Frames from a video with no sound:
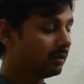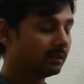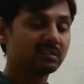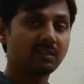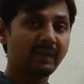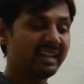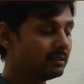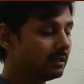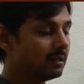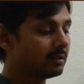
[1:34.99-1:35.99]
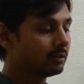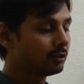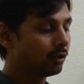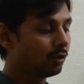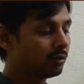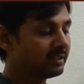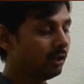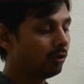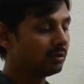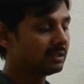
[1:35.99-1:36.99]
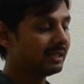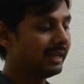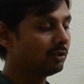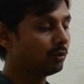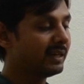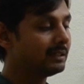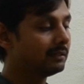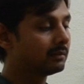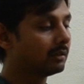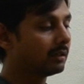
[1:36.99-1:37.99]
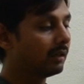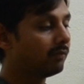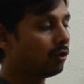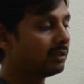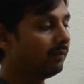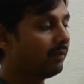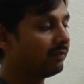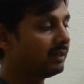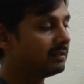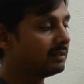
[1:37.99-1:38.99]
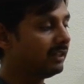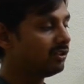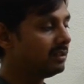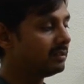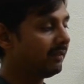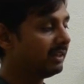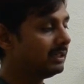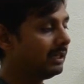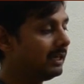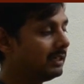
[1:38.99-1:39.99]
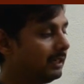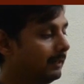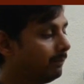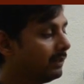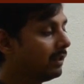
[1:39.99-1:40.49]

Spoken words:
This is the base. So 0, 10, 20, 30, 40, 50, 60, 70, 80,